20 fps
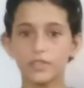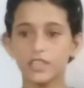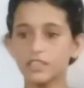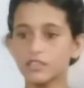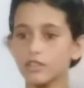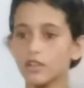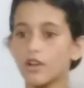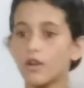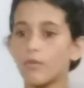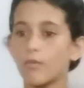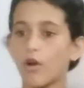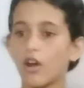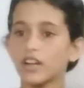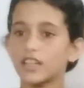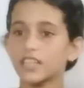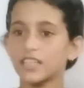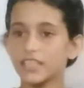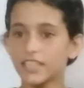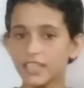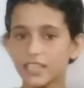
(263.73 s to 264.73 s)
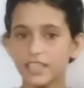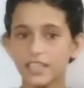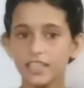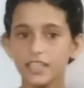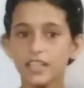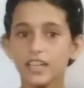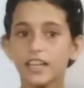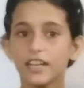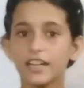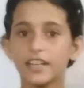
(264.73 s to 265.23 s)
Means what he
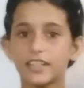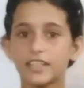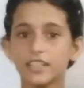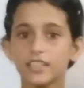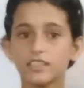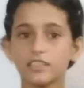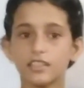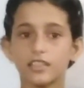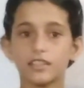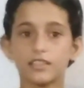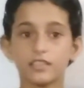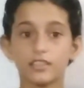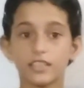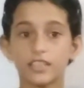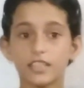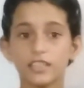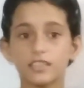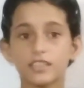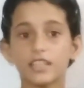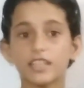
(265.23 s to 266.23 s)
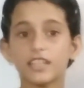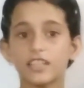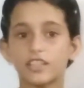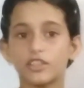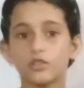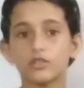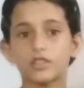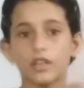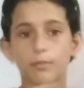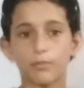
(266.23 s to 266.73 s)
did, it is his
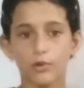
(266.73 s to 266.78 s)
EQ